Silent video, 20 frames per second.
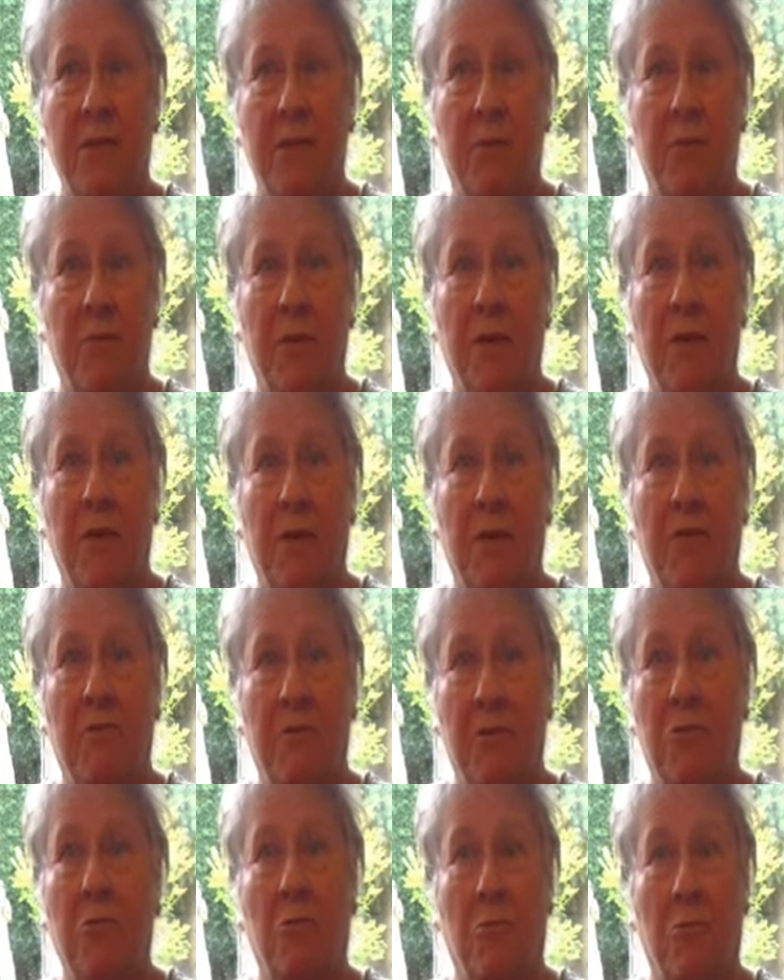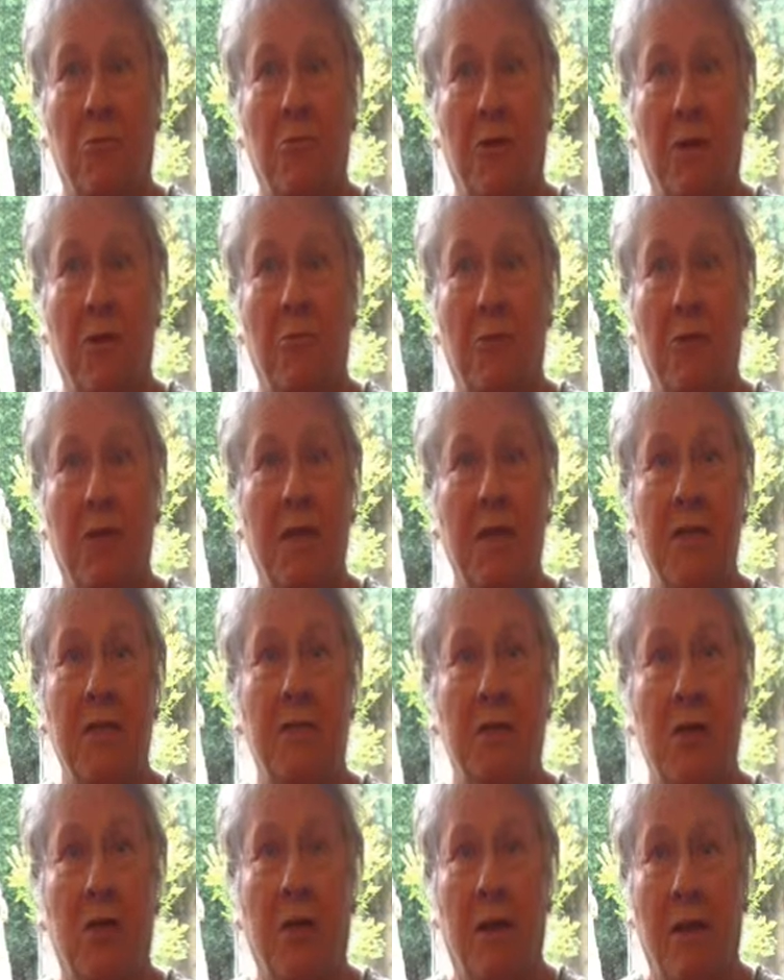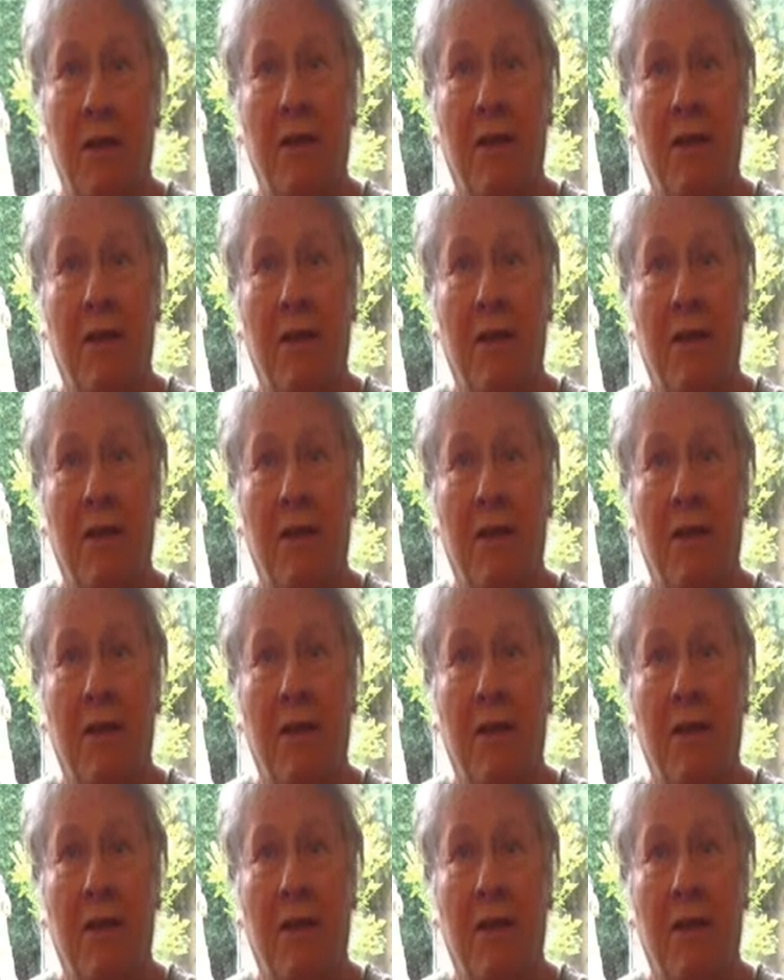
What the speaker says: something that, you know, will lead to